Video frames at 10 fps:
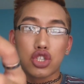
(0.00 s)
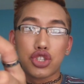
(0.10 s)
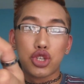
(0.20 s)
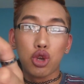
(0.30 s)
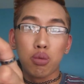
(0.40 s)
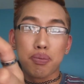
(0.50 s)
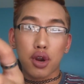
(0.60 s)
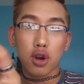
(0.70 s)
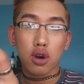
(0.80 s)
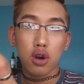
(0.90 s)

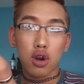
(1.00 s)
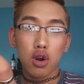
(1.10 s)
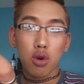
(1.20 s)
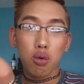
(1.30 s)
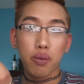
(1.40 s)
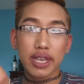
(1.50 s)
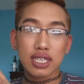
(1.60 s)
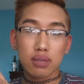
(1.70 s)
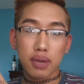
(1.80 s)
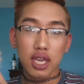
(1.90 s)
duper
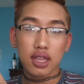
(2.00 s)
wispy.